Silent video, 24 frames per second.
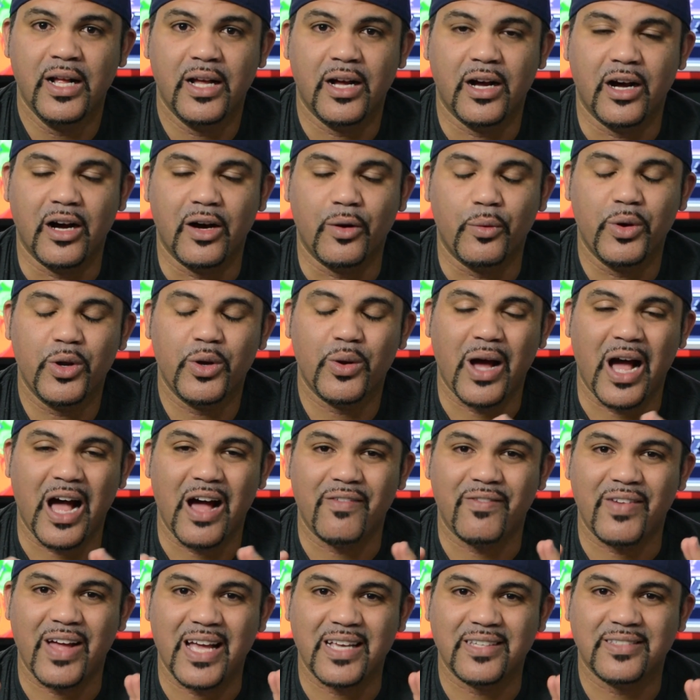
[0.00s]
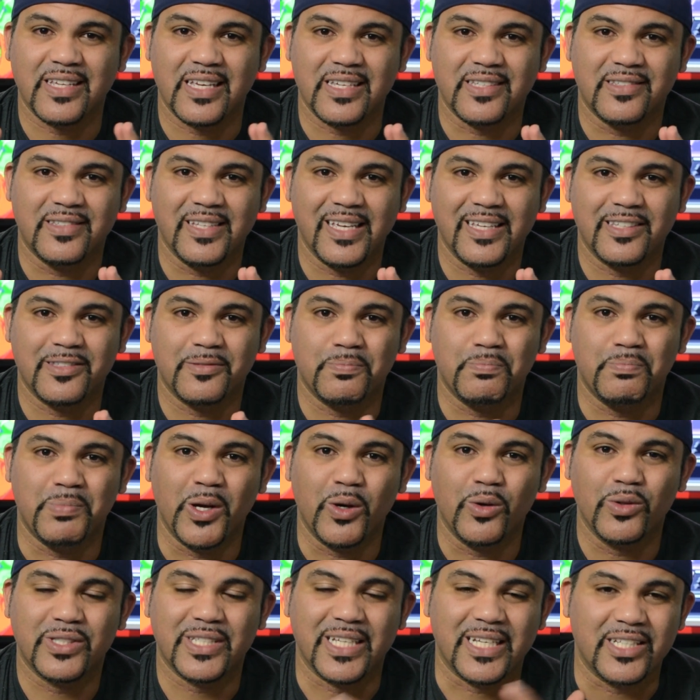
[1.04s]
We don't have SSDs
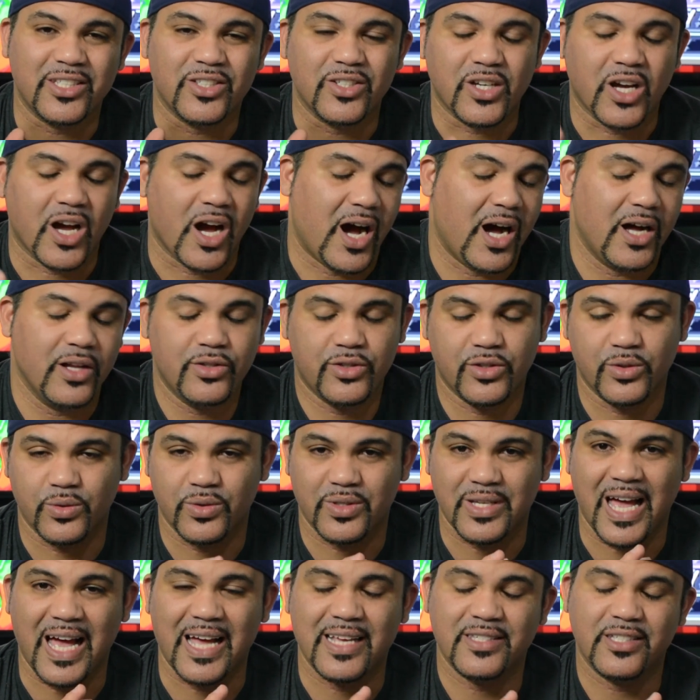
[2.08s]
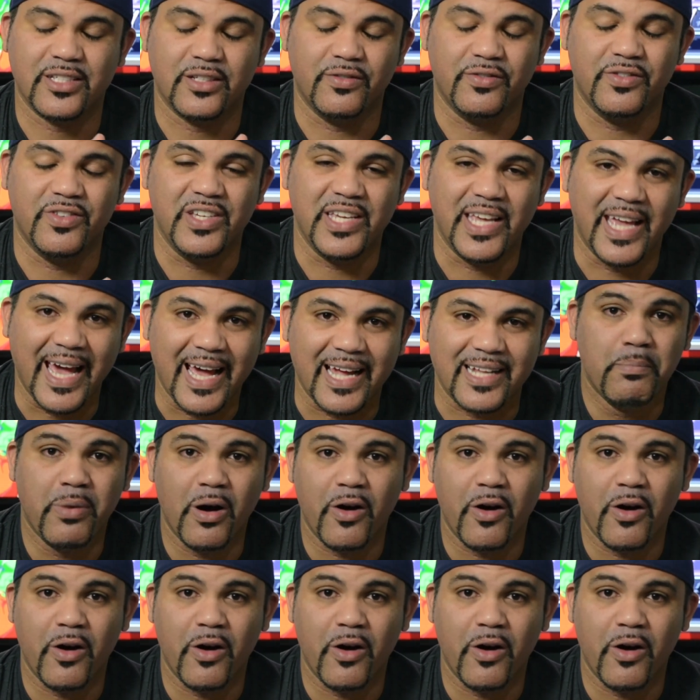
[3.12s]
built into consoles as of yet.